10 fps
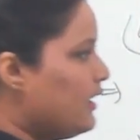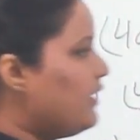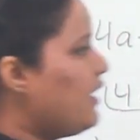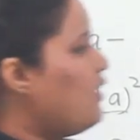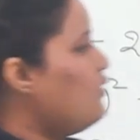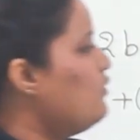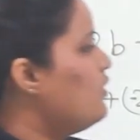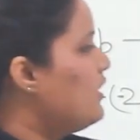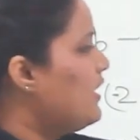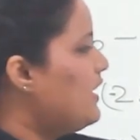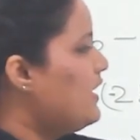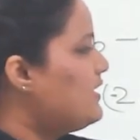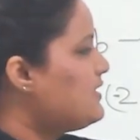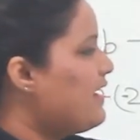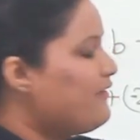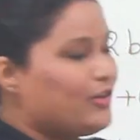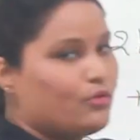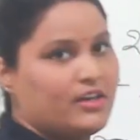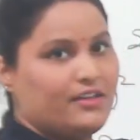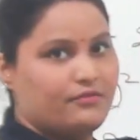Now it is having
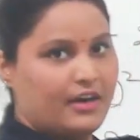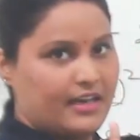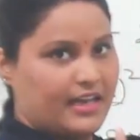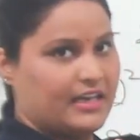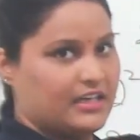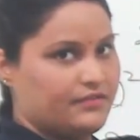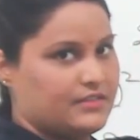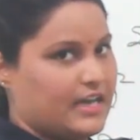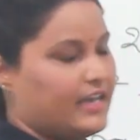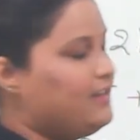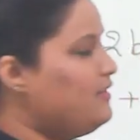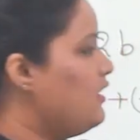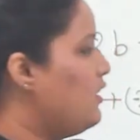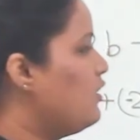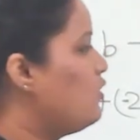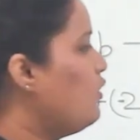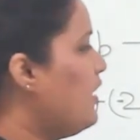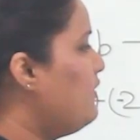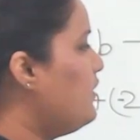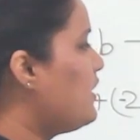only one negative sign, so
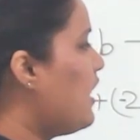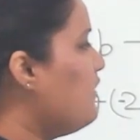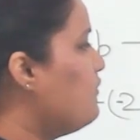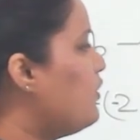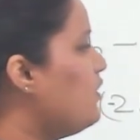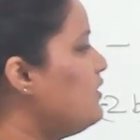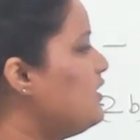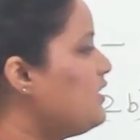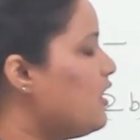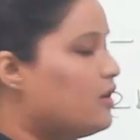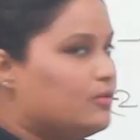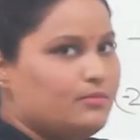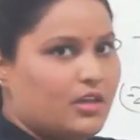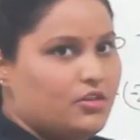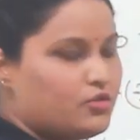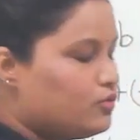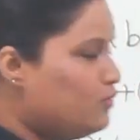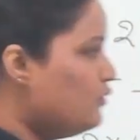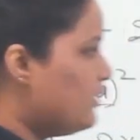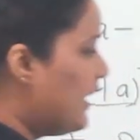it will convert the term
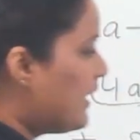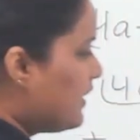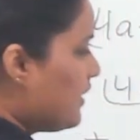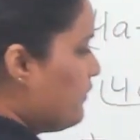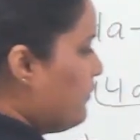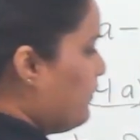into negative.